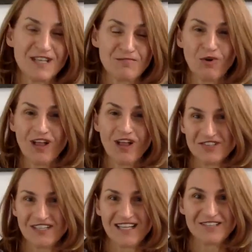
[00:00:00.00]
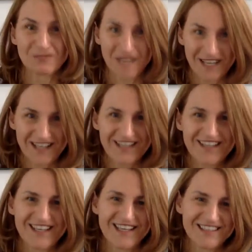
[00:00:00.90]
keep all 120
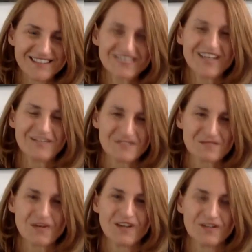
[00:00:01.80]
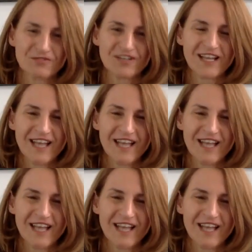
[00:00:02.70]
in the end. So that was wonderful.